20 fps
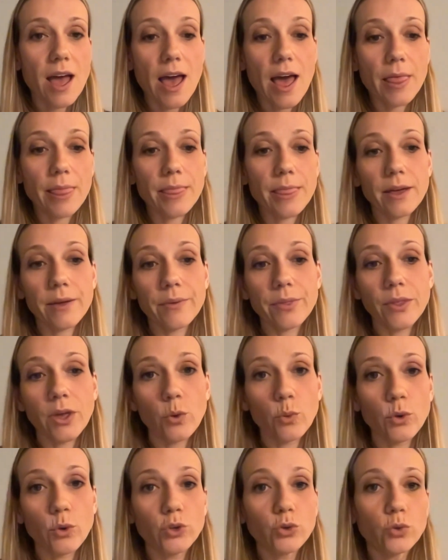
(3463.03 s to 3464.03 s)

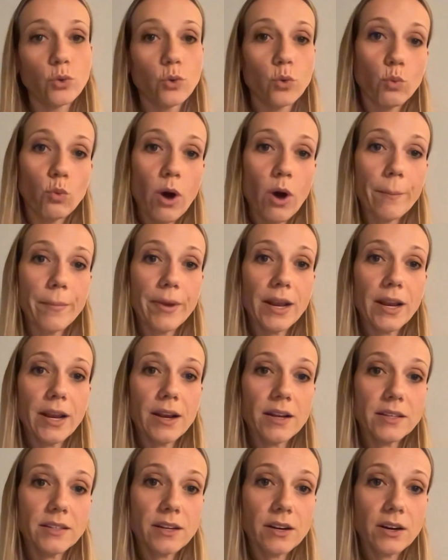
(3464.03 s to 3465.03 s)
And we do 1
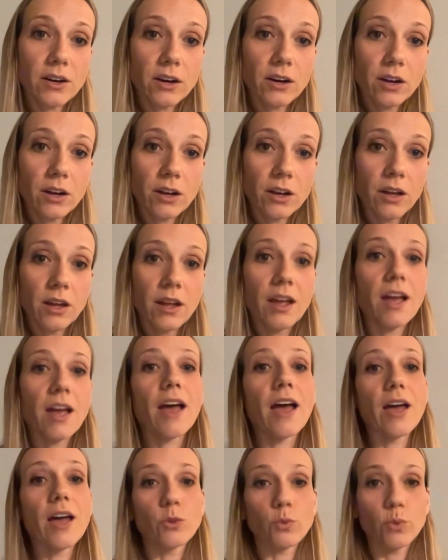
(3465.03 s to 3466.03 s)
milliliter
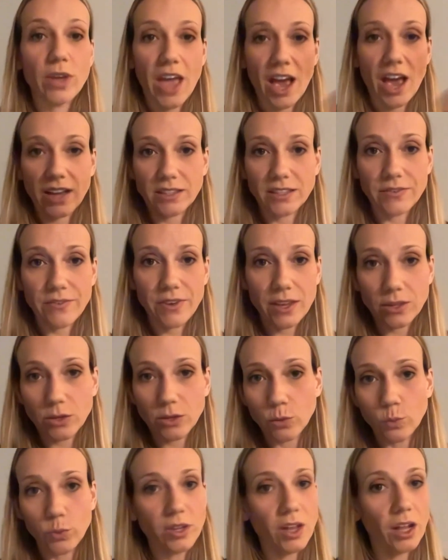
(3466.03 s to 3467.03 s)
and we
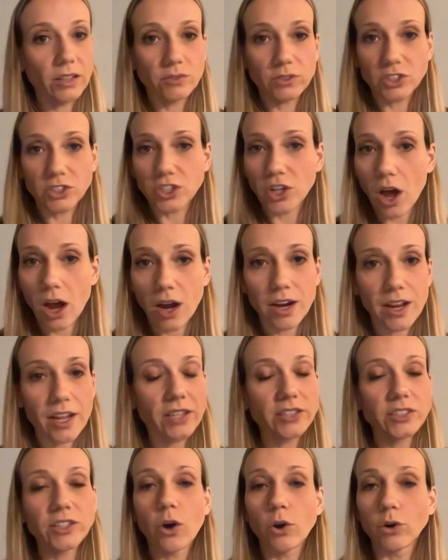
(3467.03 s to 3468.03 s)
activate with
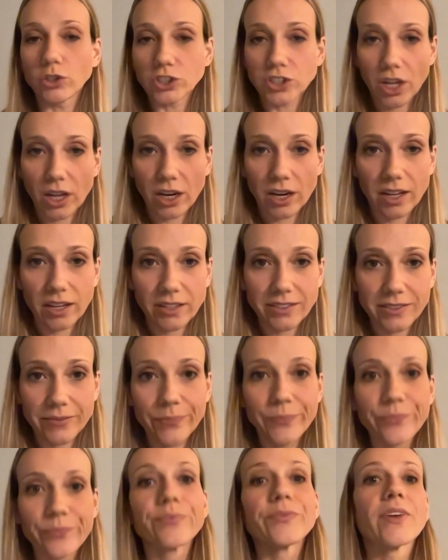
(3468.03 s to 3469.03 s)
ultrasonics or
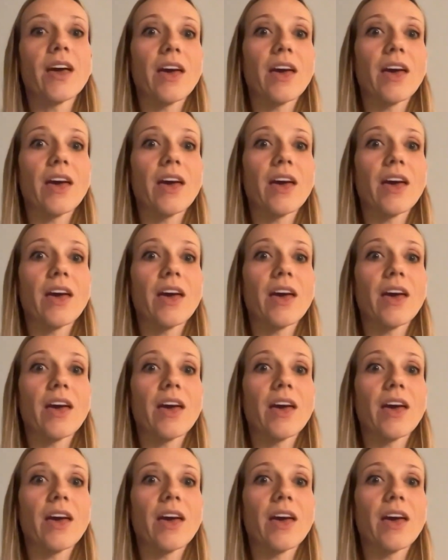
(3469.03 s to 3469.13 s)
sonics.